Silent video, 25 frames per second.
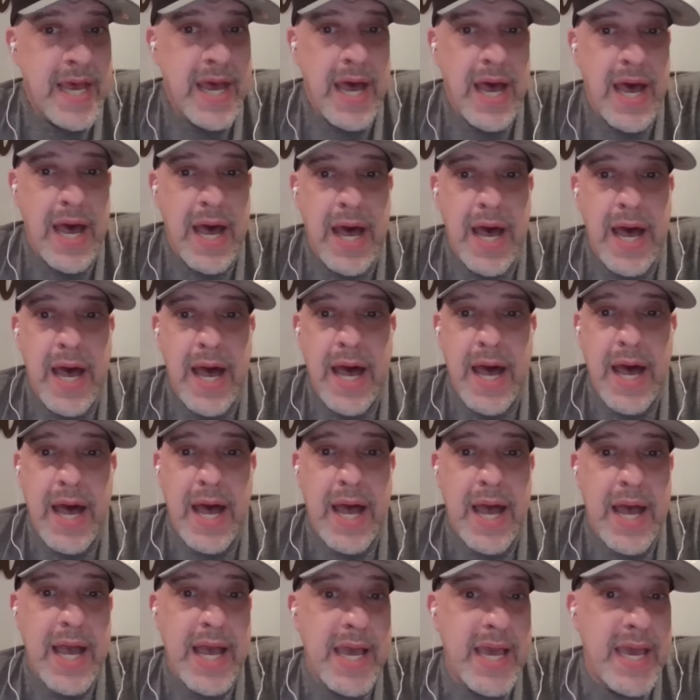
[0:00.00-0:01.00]
uh,
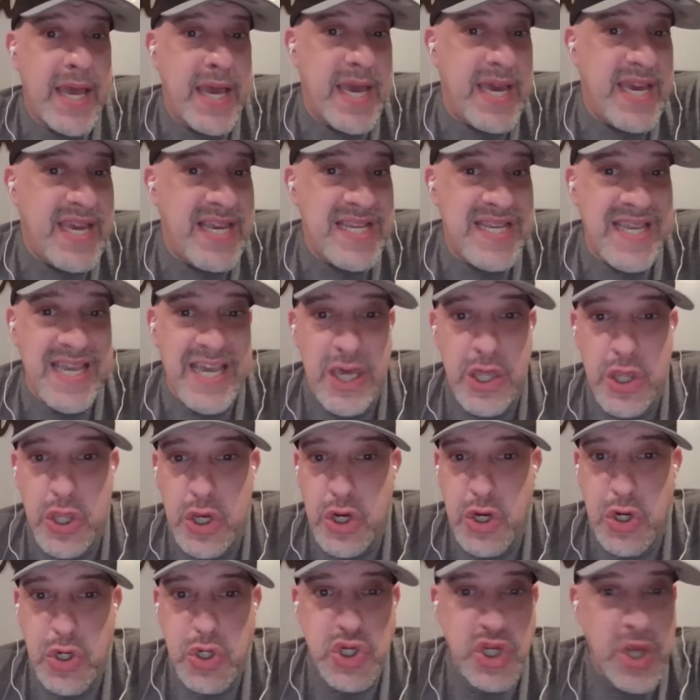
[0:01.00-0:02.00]
he's
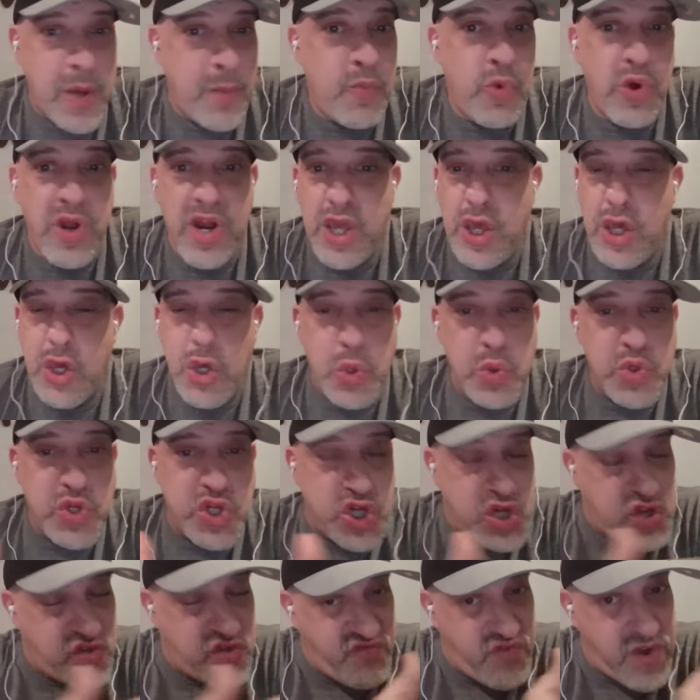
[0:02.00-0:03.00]
either somebody who's
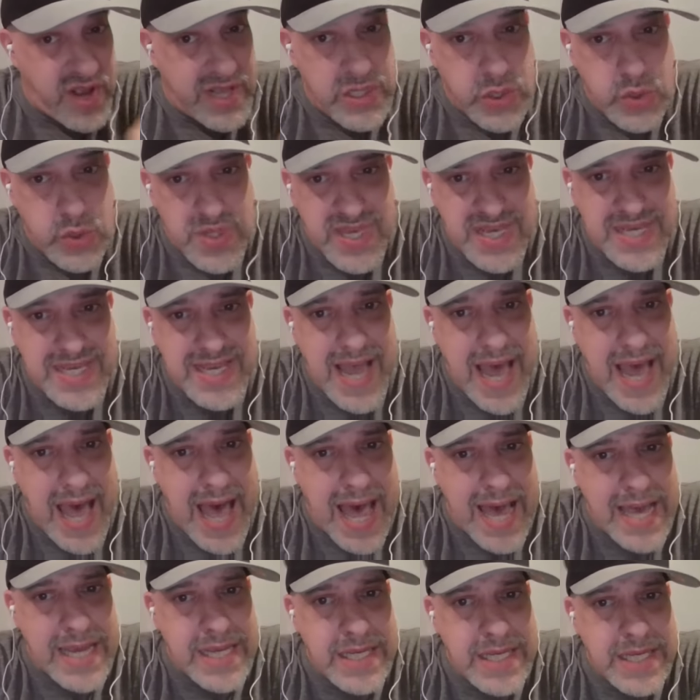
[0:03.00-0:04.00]
just friends with these
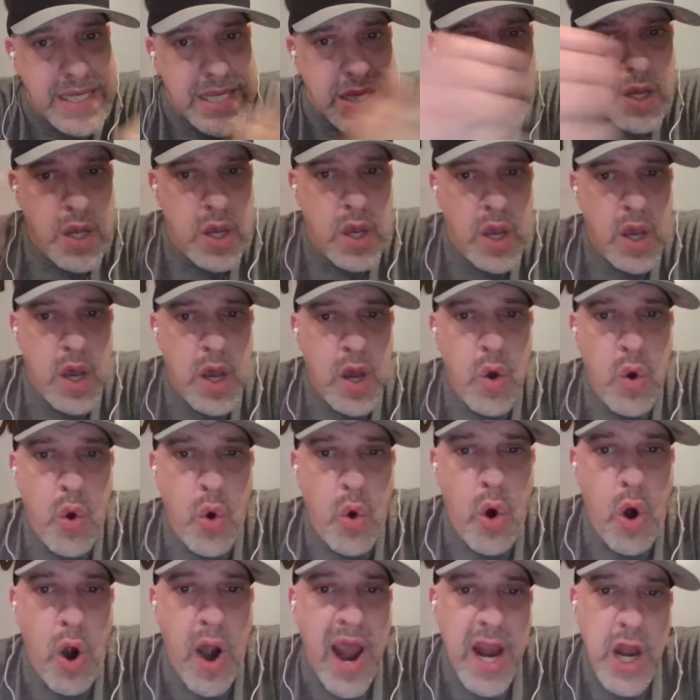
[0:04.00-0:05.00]
guys,
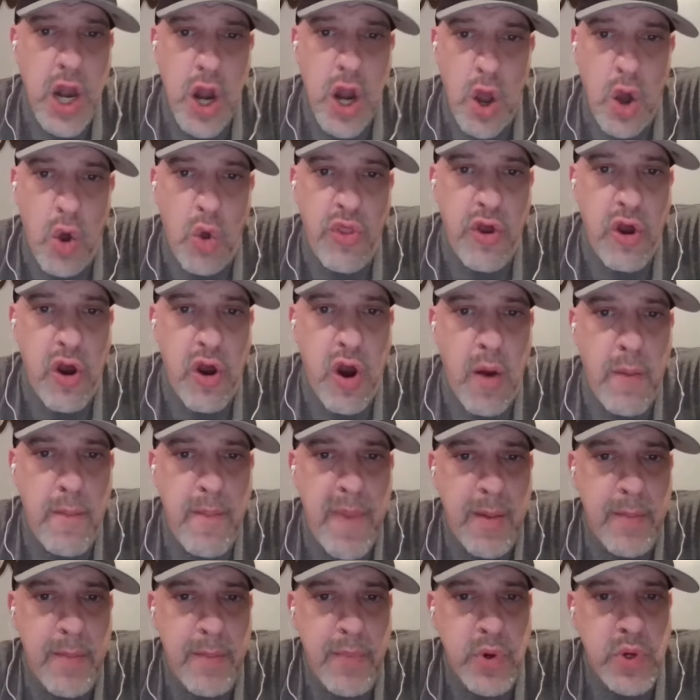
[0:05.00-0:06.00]
or I know there are
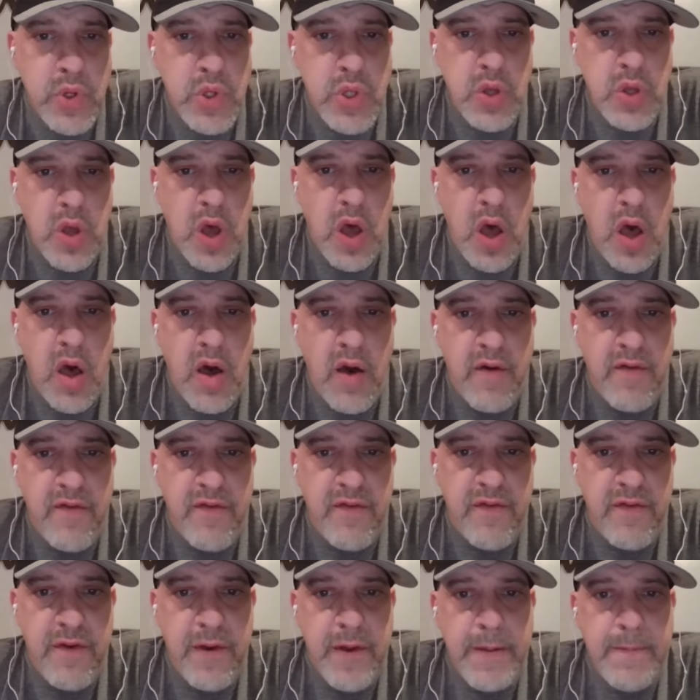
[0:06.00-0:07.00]
members
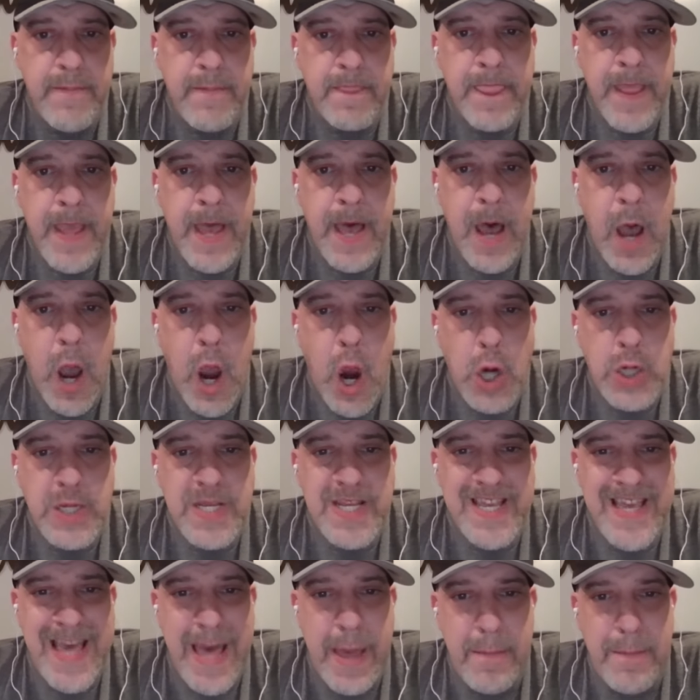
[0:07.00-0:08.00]
of uh,
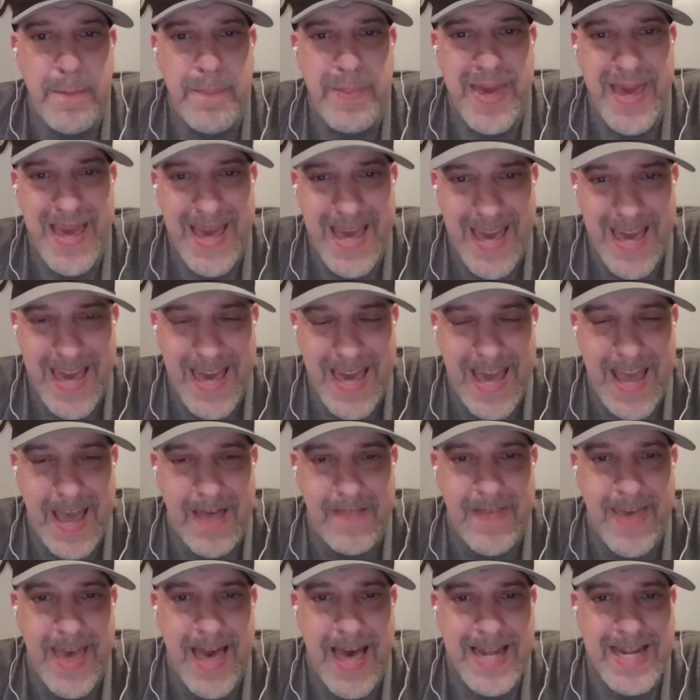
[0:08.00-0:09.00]
RCMP and
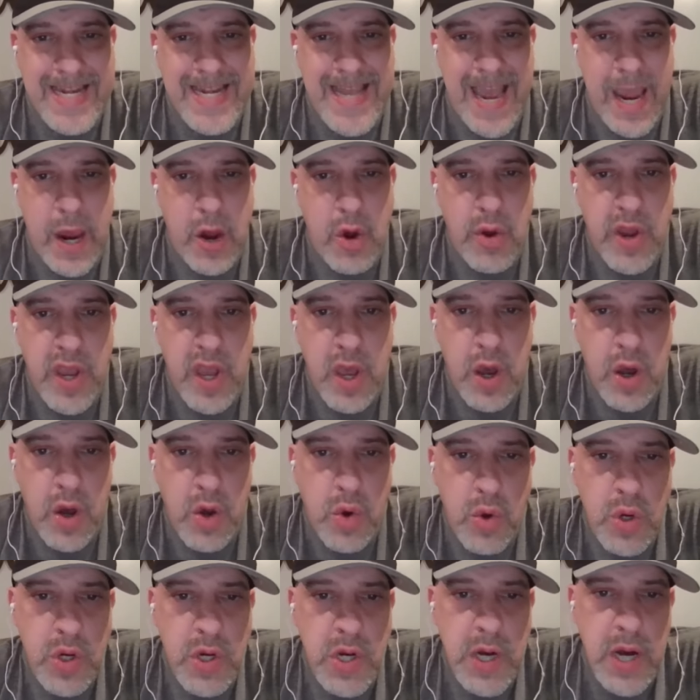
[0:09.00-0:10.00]
the
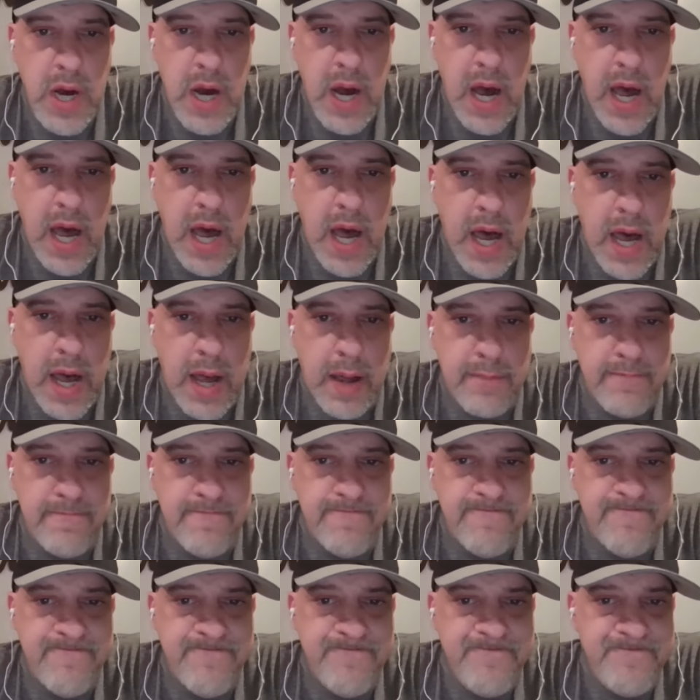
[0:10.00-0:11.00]
Ontario um,